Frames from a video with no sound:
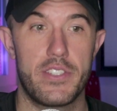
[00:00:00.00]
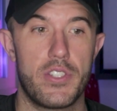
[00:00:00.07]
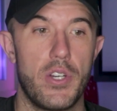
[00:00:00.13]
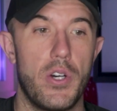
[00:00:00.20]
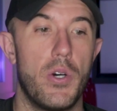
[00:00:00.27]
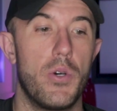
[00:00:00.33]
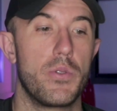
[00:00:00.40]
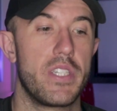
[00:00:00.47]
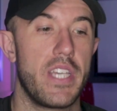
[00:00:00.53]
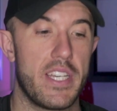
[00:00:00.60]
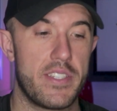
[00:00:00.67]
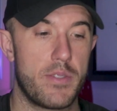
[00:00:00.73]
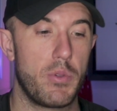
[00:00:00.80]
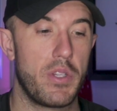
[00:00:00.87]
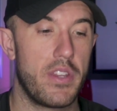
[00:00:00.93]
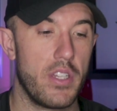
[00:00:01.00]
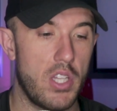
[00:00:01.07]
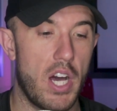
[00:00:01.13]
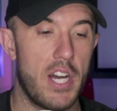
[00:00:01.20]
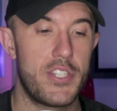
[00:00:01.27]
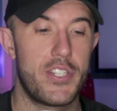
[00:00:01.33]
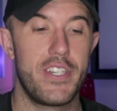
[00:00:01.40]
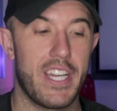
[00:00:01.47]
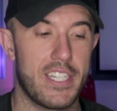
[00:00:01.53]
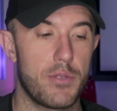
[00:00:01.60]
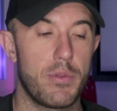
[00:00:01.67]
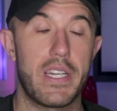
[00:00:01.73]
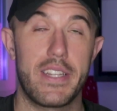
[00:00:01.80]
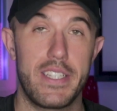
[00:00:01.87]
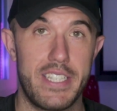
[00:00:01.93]
So yes, with the launch
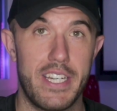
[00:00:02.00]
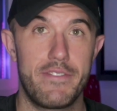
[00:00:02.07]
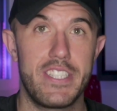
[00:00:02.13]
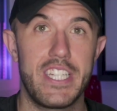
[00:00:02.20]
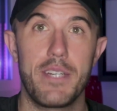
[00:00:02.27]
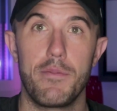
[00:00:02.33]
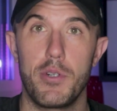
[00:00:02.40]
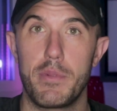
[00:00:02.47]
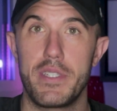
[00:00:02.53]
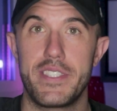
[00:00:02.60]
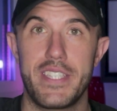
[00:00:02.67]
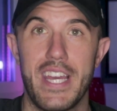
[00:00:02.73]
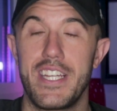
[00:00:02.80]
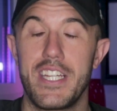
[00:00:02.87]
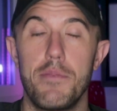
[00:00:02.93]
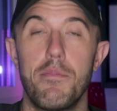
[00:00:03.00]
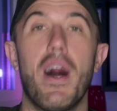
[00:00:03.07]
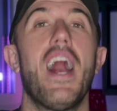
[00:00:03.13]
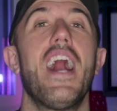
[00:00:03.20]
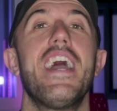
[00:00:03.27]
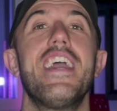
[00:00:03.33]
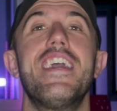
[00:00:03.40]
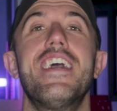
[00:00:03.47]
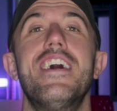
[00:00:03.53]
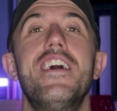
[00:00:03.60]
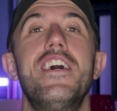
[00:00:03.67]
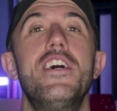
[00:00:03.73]
next week, the dev team will be standing by